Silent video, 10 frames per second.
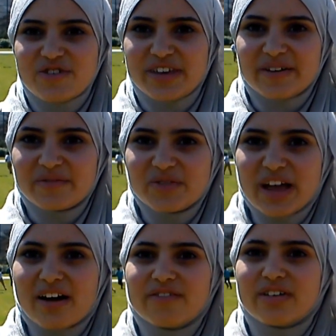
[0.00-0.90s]
day for them.
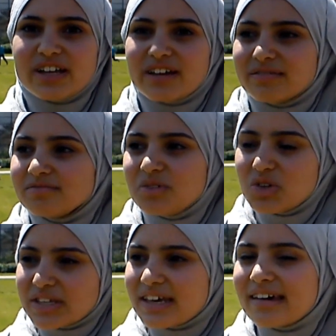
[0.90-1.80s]
We have
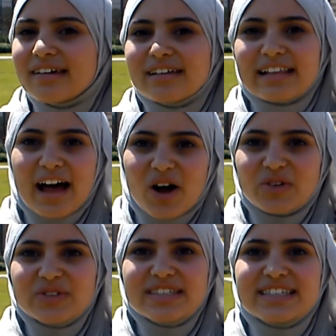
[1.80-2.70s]
music,
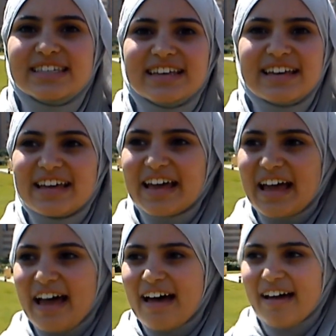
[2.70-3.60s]
sounds,
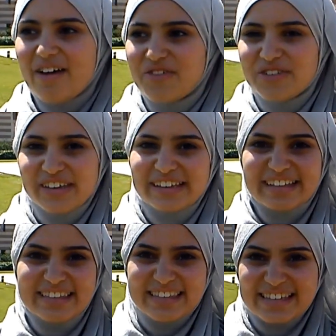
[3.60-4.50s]

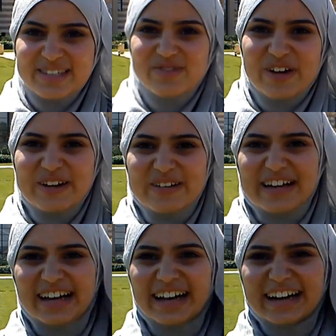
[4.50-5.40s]
everything. It's fun.